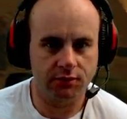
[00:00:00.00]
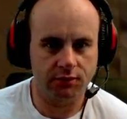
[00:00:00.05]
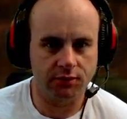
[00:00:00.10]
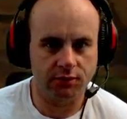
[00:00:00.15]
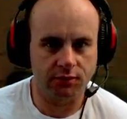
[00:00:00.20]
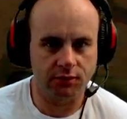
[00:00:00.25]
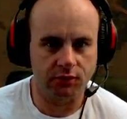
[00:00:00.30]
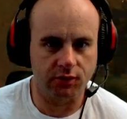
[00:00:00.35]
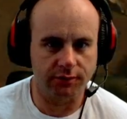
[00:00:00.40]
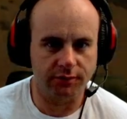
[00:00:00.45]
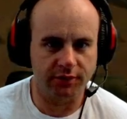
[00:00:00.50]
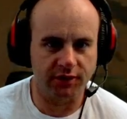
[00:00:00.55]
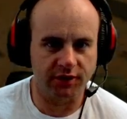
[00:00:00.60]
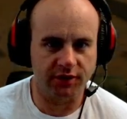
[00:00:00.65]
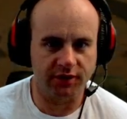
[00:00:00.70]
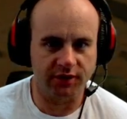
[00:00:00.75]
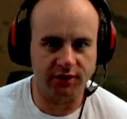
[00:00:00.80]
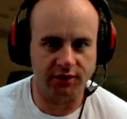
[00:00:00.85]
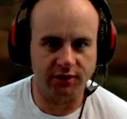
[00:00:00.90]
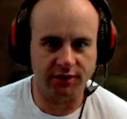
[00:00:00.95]
Oh, I'm gonna
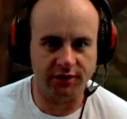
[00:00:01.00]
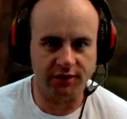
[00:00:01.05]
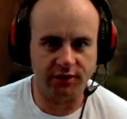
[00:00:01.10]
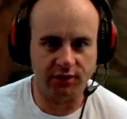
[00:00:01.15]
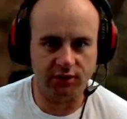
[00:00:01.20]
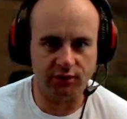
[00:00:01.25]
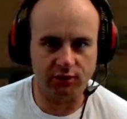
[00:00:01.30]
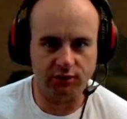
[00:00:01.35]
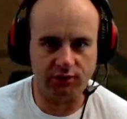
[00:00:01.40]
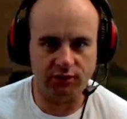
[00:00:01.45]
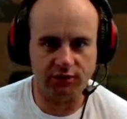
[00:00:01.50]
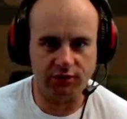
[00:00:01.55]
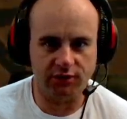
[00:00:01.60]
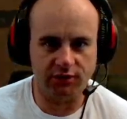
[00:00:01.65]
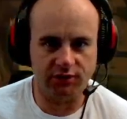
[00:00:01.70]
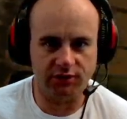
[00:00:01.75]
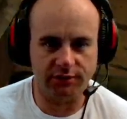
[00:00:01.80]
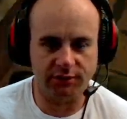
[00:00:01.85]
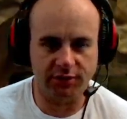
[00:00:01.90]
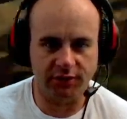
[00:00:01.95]
get like, oh
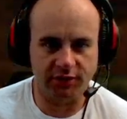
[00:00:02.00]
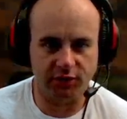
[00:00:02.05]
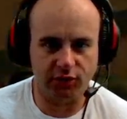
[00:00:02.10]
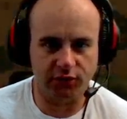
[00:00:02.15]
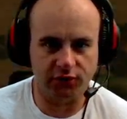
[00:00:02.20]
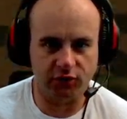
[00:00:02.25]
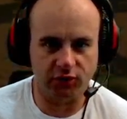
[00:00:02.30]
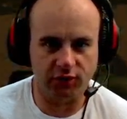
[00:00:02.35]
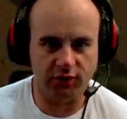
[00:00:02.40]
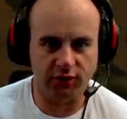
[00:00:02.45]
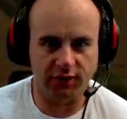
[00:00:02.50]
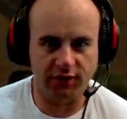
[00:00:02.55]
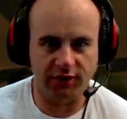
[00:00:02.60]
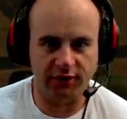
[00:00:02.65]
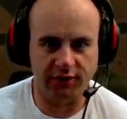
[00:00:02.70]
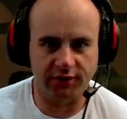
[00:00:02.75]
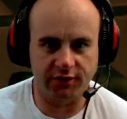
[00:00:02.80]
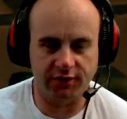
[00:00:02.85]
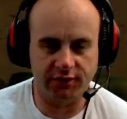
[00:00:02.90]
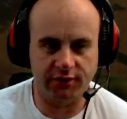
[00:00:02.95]
goodness, I'm gonna get overrun out
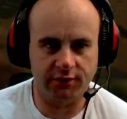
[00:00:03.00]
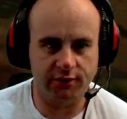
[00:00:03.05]
here.